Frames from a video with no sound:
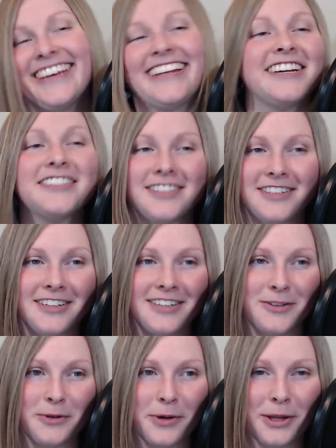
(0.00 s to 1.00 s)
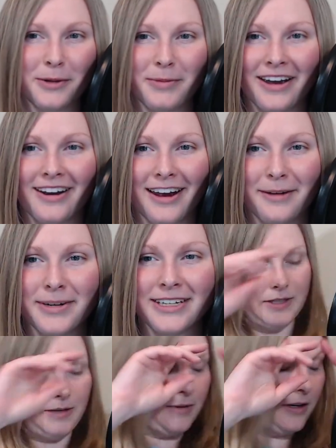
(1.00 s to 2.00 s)
that's turning into a really bad
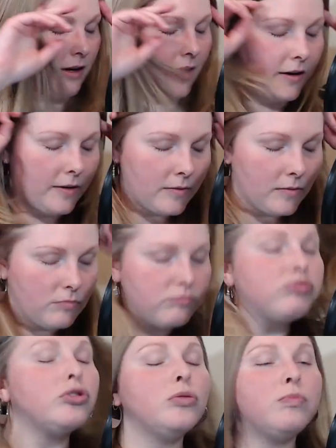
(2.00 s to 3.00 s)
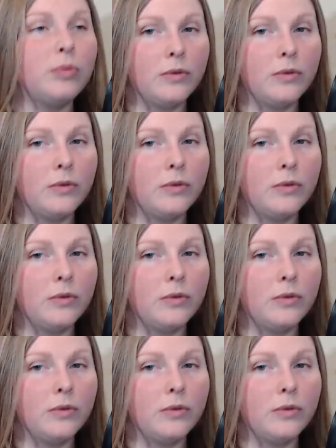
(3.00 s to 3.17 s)
habit. Come on here. Bloop.